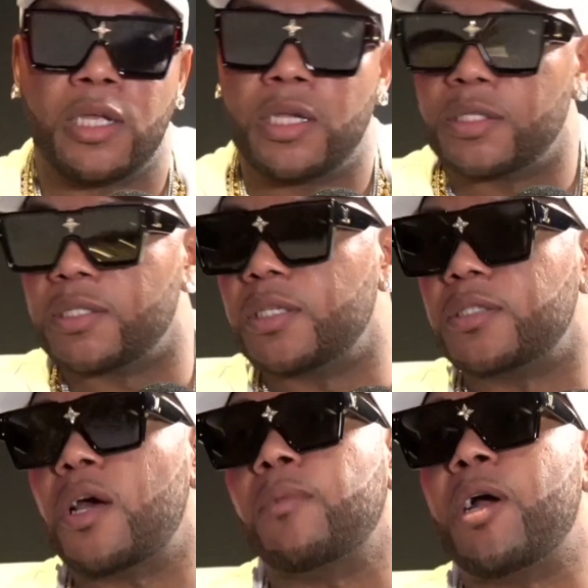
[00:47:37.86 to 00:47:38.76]
Since the
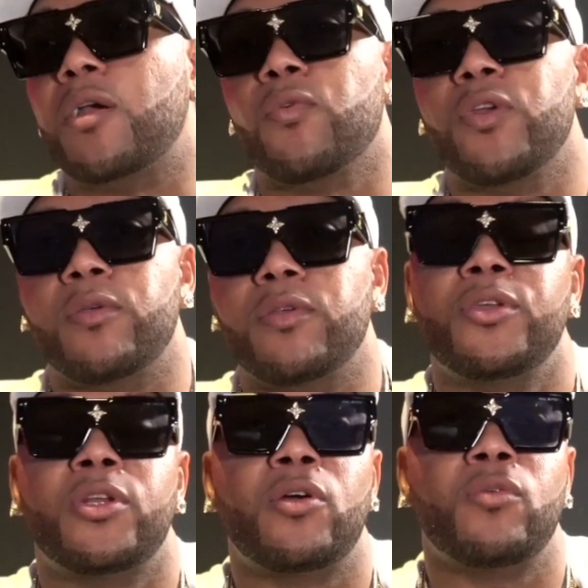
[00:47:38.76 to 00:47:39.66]
start of my career, you
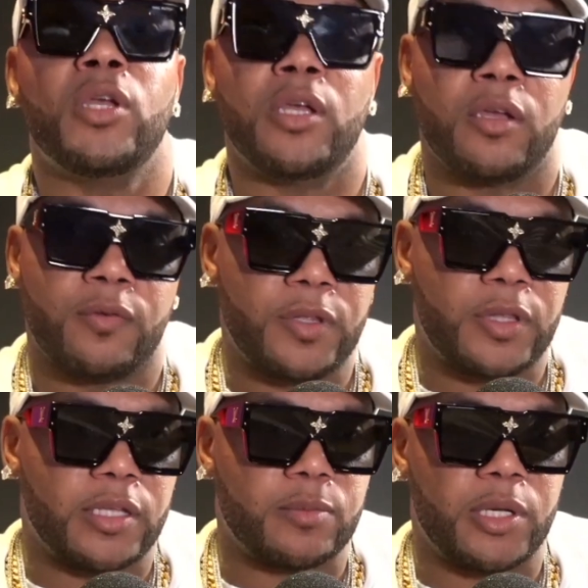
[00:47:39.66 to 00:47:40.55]
know, 50
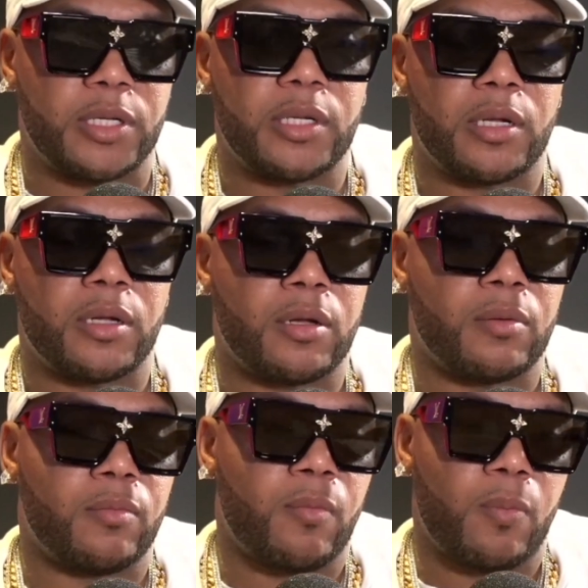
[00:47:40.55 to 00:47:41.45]
has been
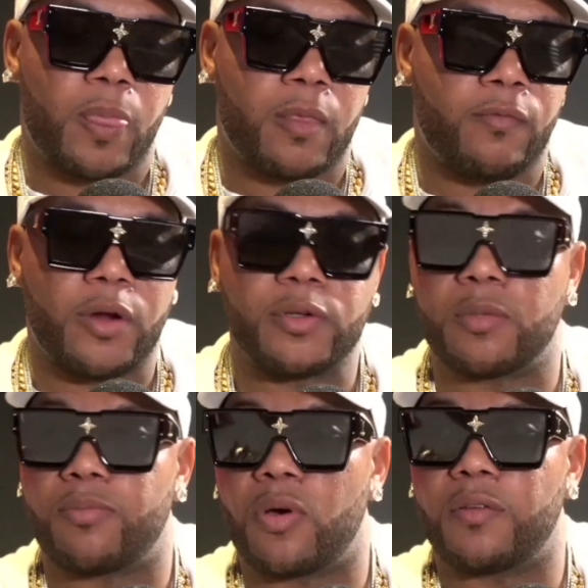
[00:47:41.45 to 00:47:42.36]
very
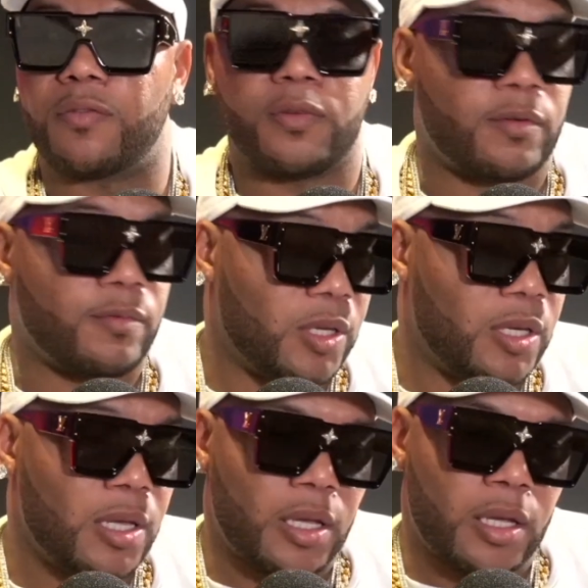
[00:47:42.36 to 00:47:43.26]
supportive of me.
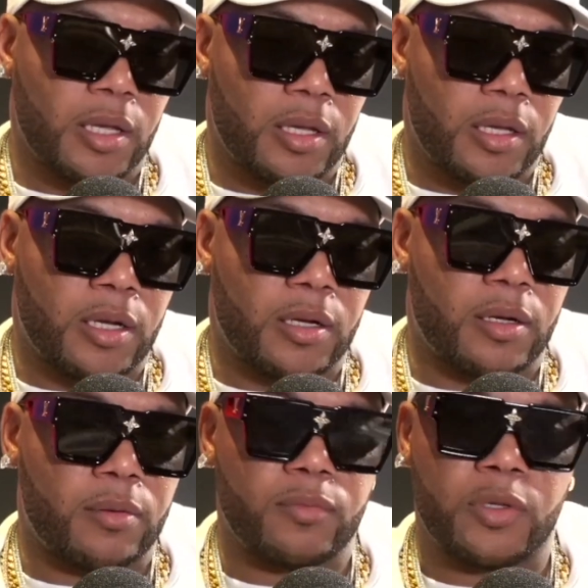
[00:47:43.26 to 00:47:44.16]

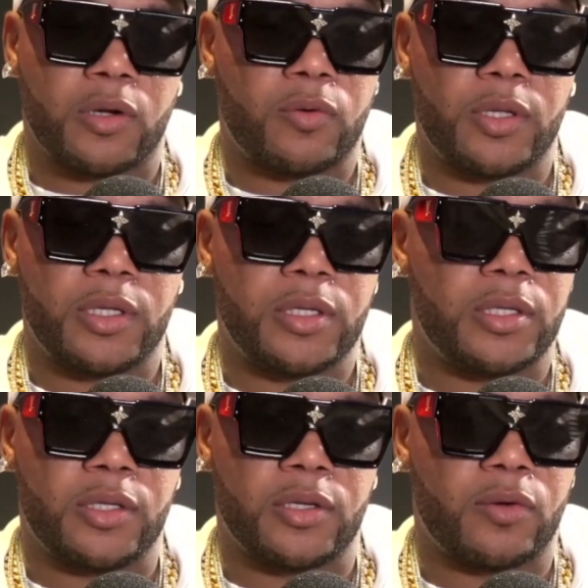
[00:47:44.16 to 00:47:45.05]
You know,
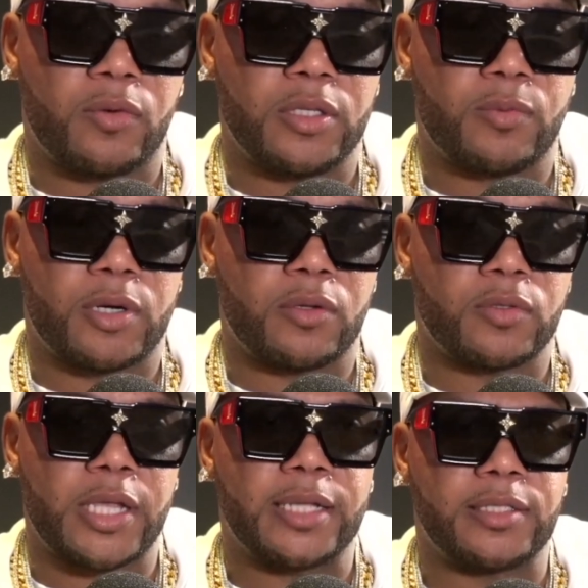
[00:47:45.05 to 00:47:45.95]
he's one of those
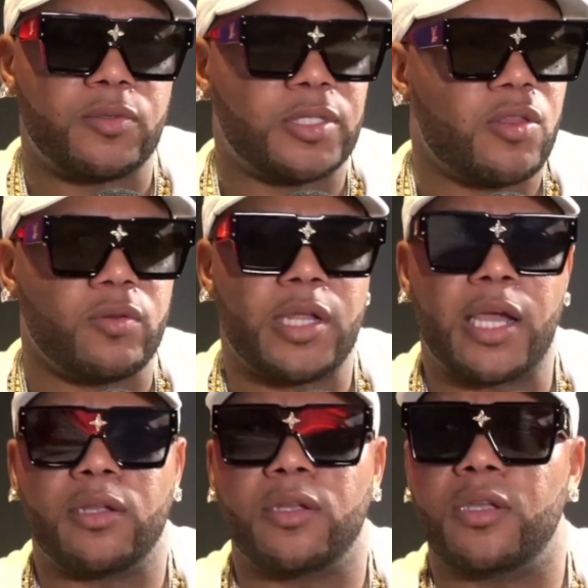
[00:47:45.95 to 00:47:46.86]
guys who sit you down
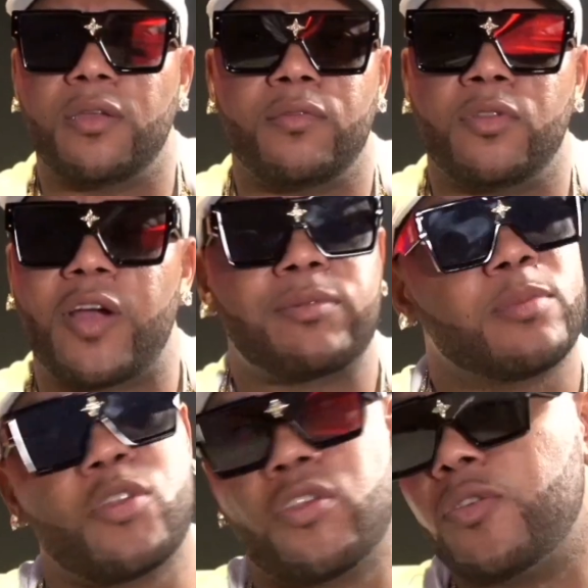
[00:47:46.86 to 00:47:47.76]
and he drop some
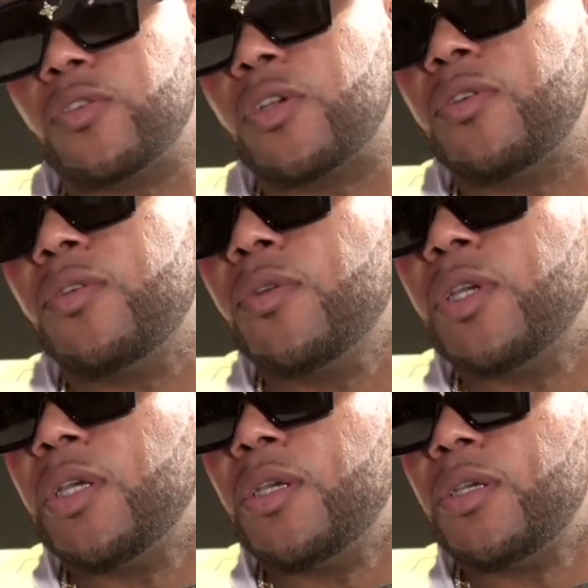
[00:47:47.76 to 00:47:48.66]
jewels on you.
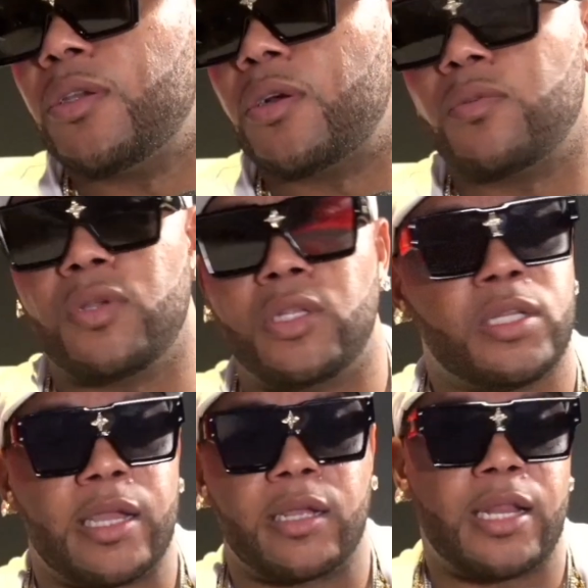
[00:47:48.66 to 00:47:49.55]
You know,
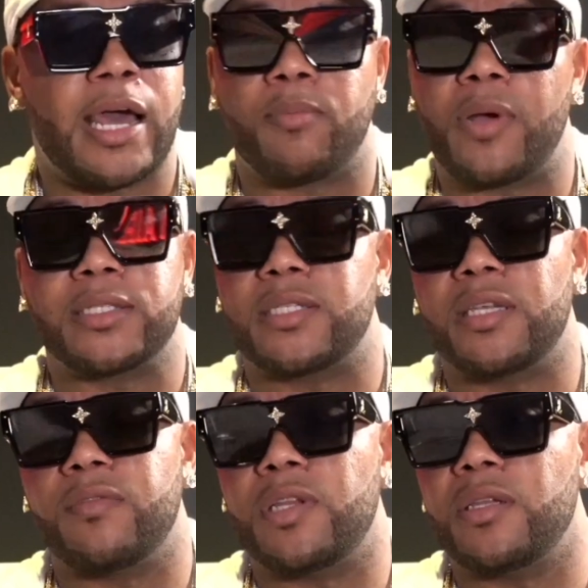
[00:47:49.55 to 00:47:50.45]
like a lot of
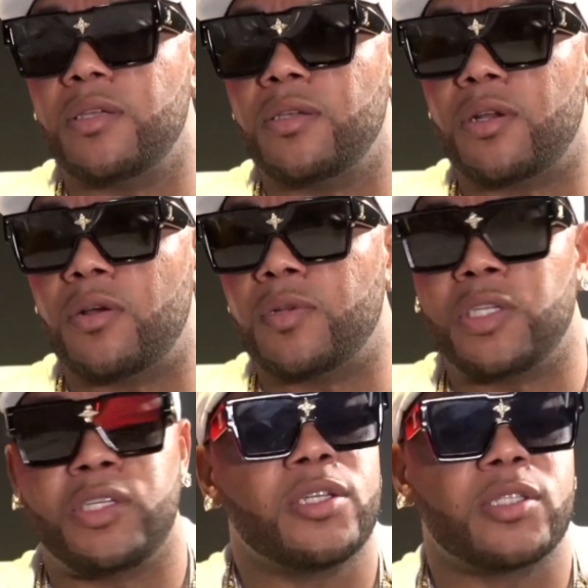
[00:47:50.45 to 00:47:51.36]
positivity. You know, and
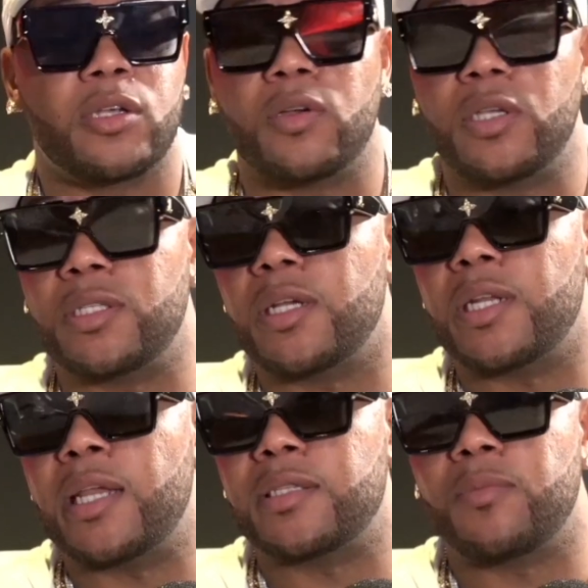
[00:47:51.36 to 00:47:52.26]
years ago he's done
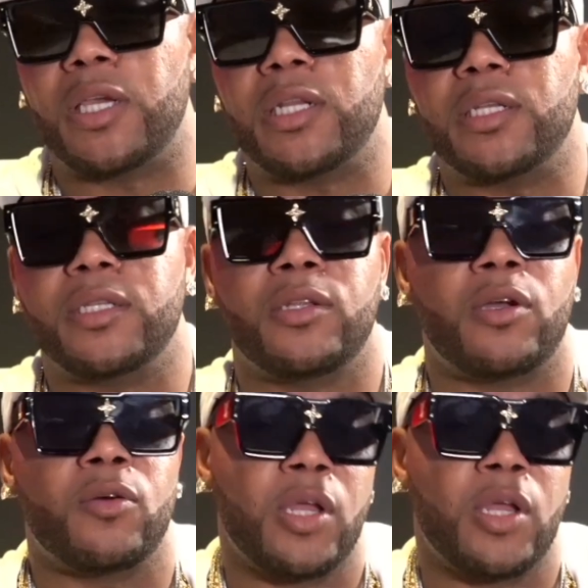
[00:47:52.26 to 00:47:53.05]
that to me, and it, you know,